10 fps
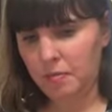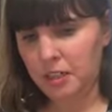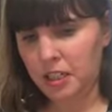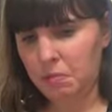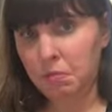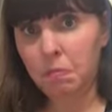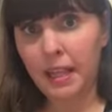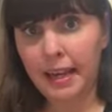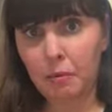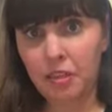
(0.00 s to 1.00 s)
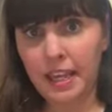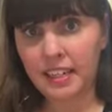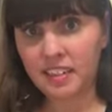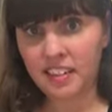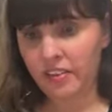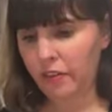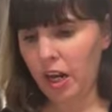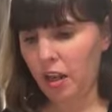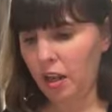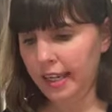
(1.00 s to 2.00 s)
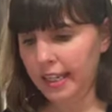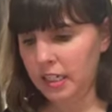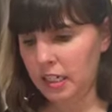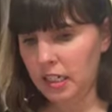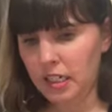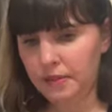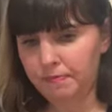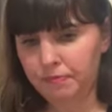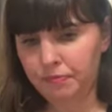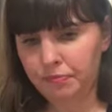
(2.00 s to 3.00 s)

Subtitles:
I'm just playing with that to see if I like it.